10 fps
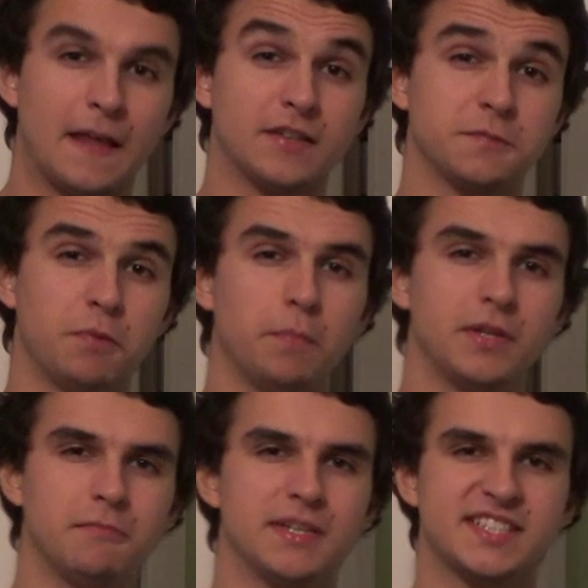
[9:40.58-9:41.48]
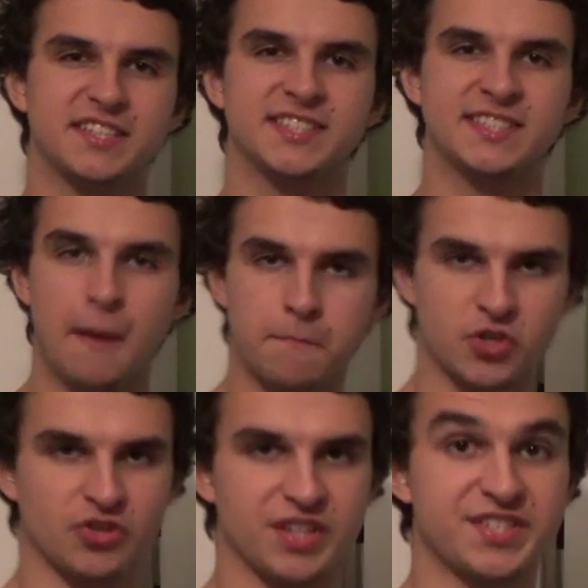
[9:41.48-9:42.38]
Now, it's a popular
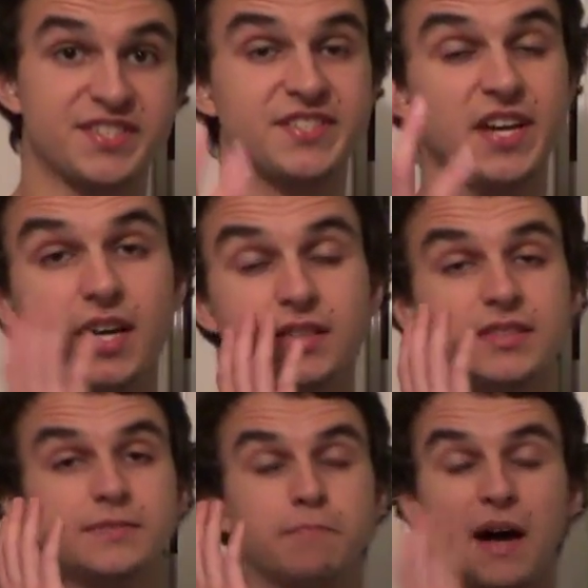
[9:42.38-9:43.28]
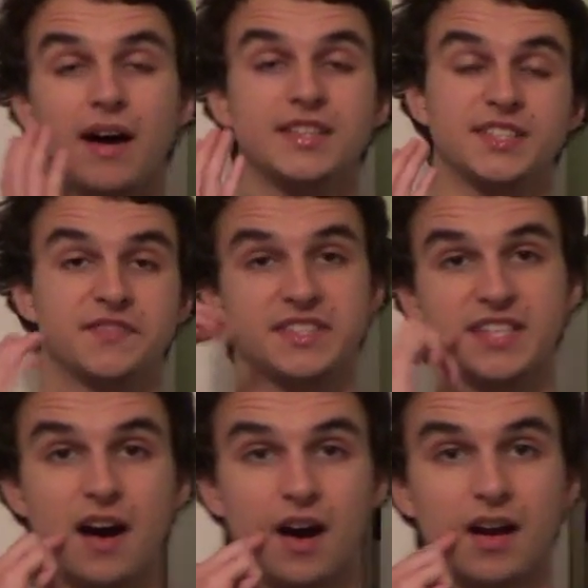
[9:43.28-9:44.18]
misconception that certain parts of the
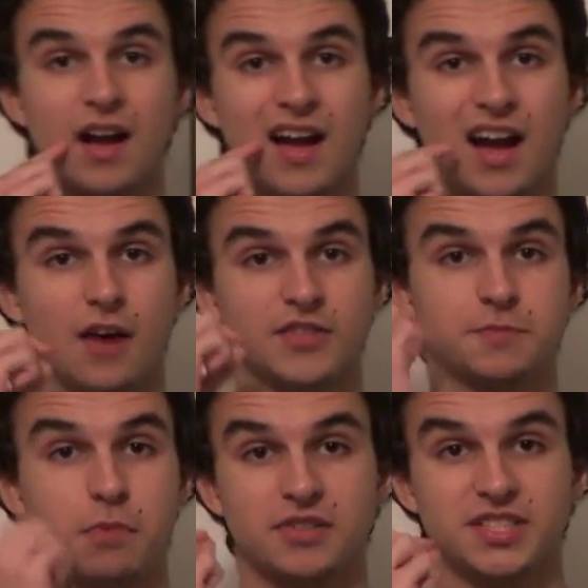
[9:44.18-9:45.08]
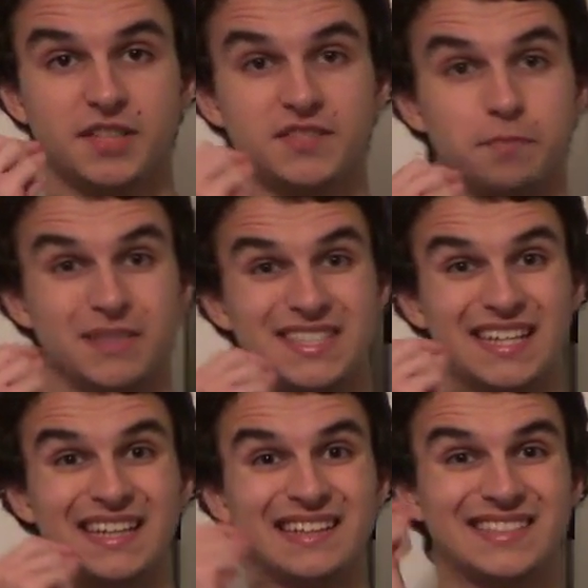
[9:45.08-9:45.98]
tongue are responsive to
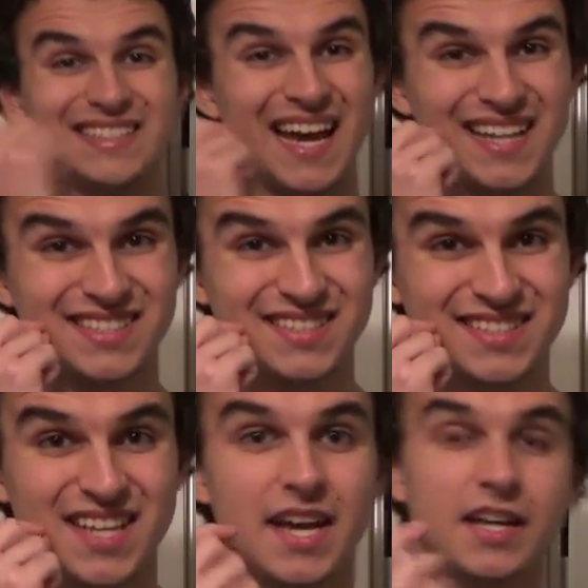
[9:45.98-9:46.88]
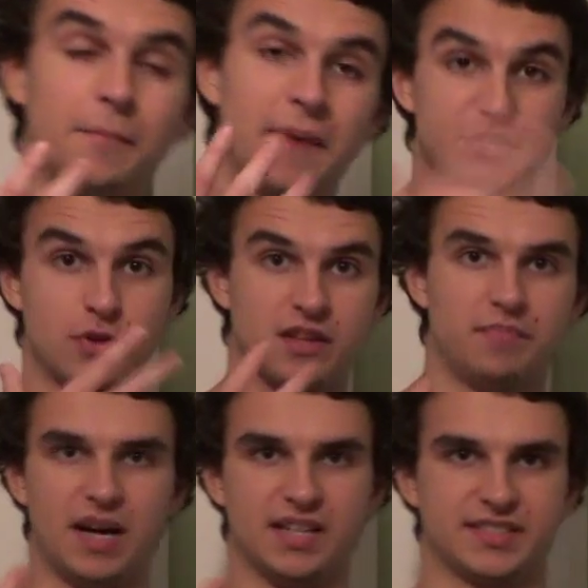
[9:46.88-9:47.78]
particular tastes compared to
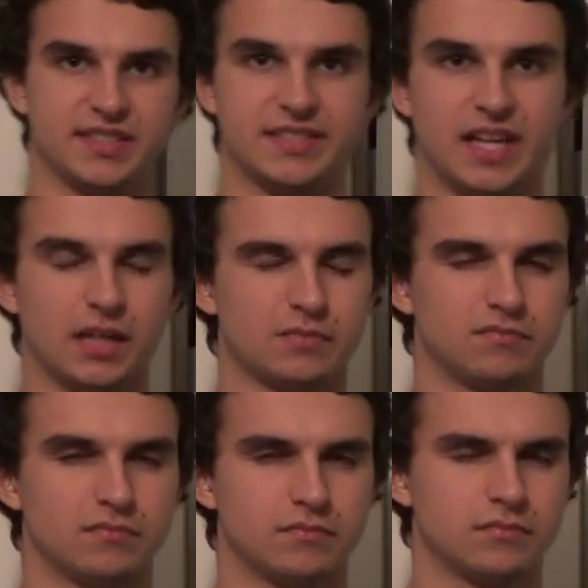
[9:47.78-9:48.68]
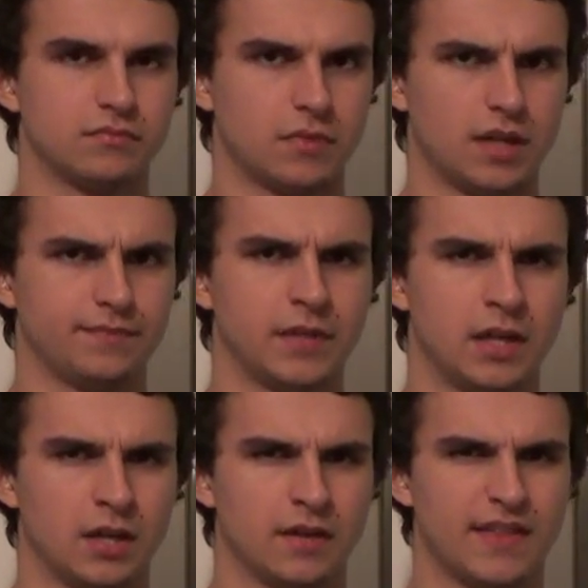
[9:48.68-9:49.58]
other parts of the tongue. Right?
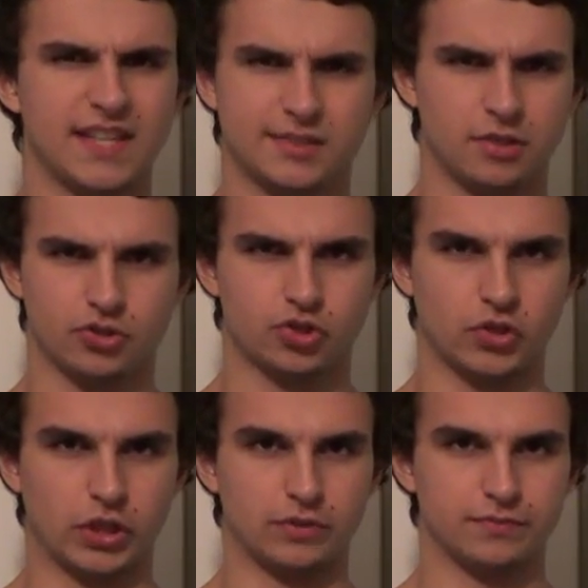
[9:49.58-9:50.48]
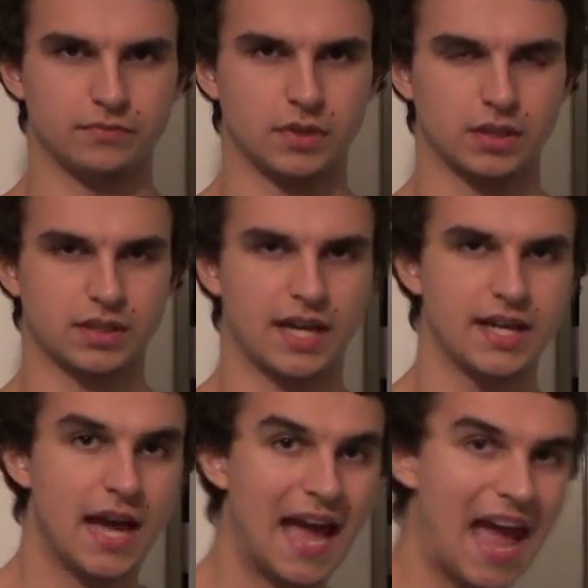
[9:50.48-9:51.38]
That's not true,
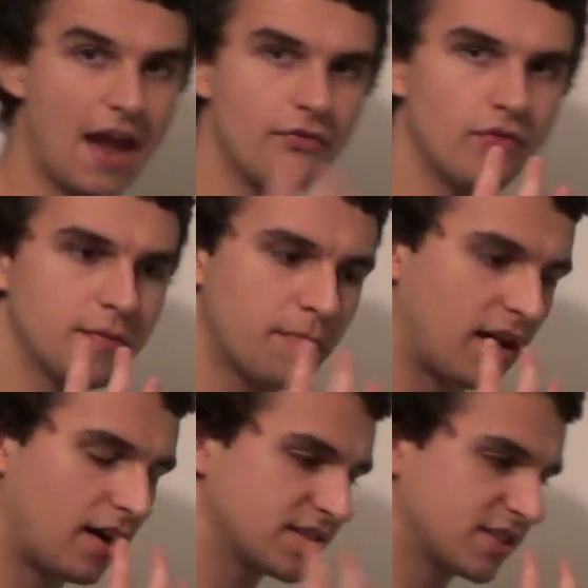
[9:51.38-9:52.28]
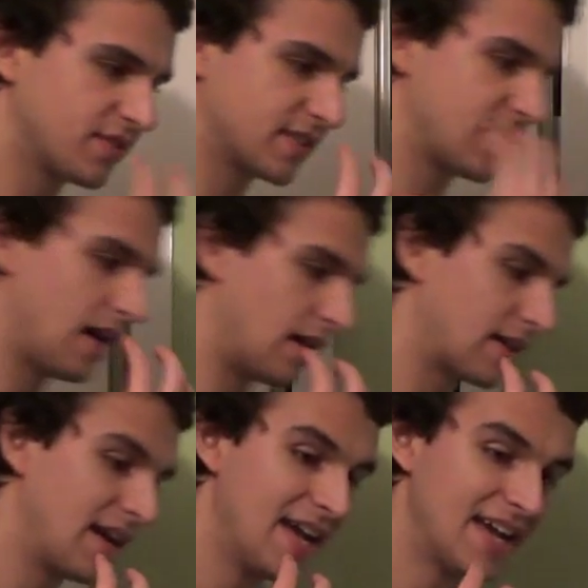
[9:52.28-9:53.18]
okay? Every part of the
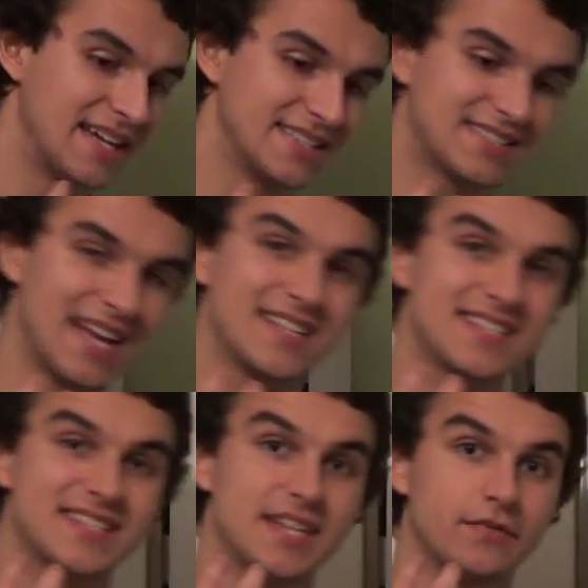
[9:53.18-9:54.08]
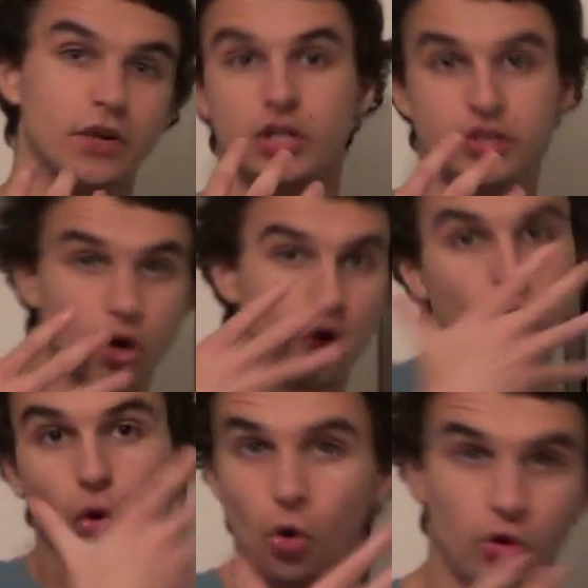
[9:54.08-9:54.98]
tongue is sensitive to
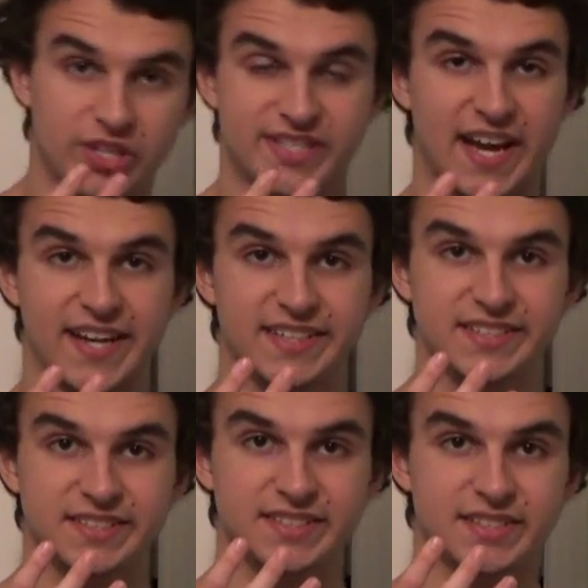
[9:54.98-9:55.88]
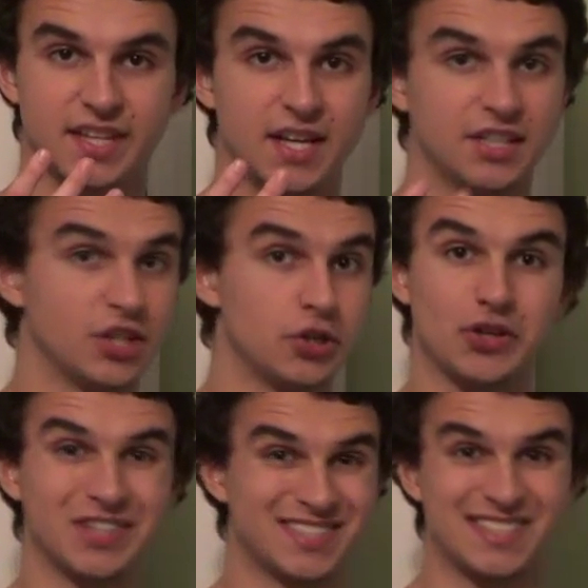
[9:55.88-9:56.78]
all the tastes, so
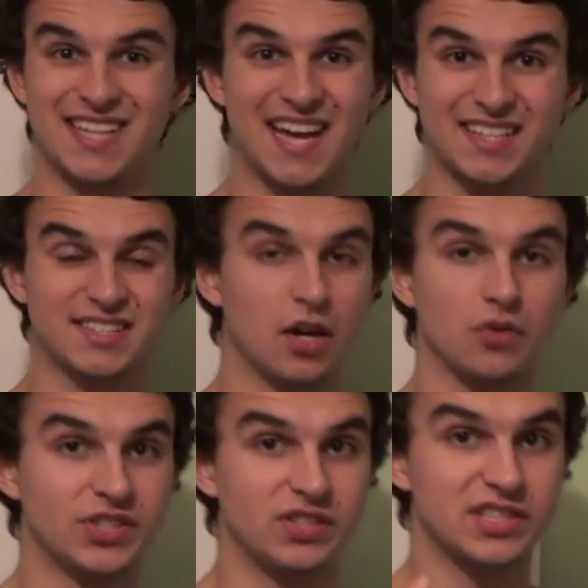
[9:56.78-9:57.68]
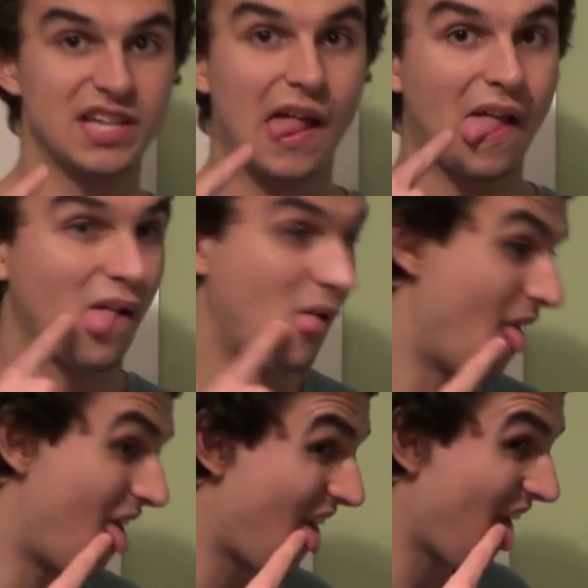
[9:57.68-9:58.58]
you can detect saltiness
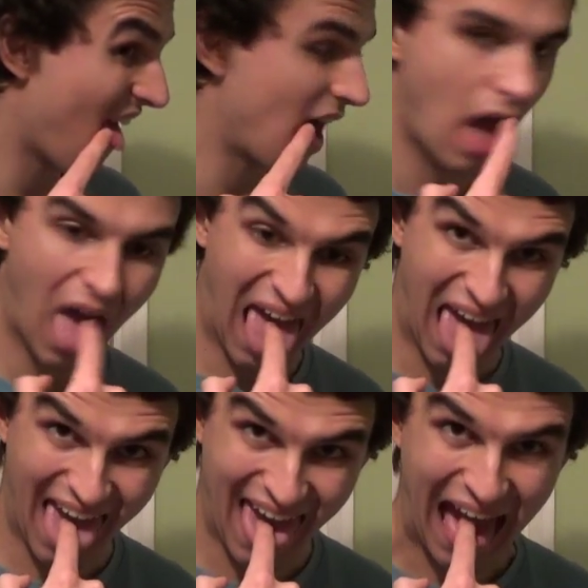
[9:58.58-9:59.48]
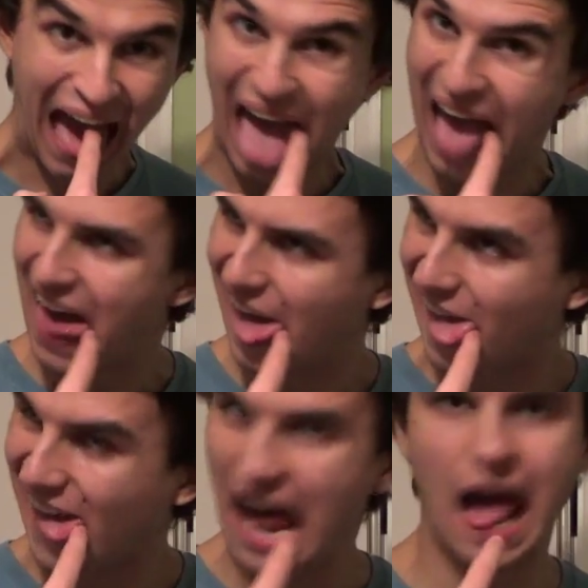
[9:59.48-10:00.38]
here,
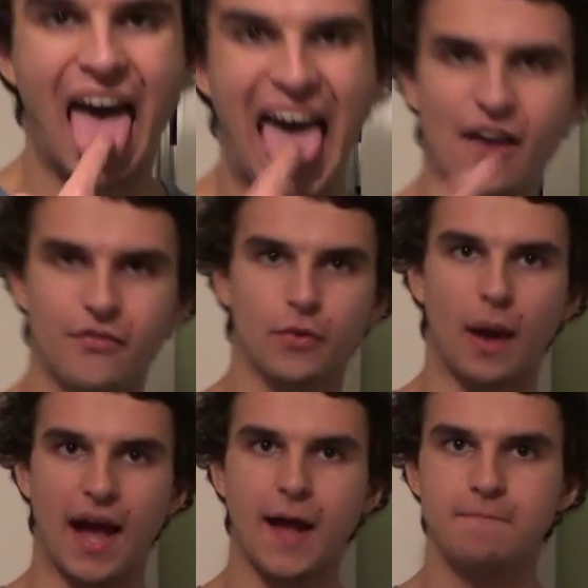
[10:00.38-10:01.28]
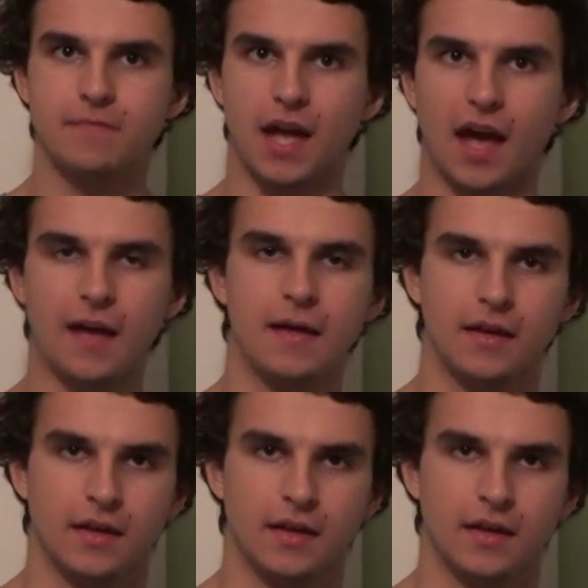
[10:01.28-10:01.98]
everywhere, yeah?